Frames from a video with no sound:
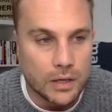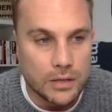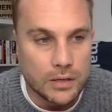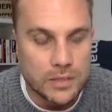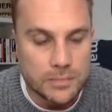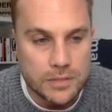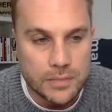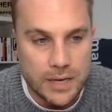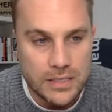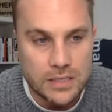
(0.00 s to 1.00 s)
some
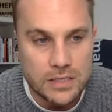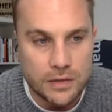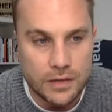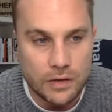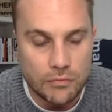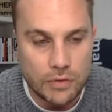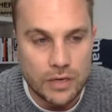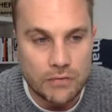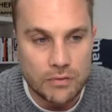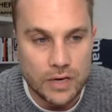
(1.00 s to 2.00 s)
lessons that I think are
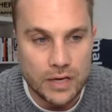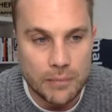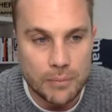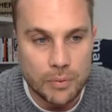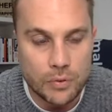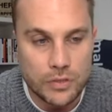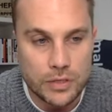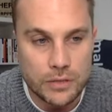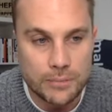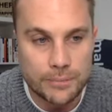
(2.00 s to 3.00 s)
really, really
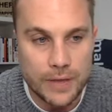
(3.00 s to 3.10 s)
important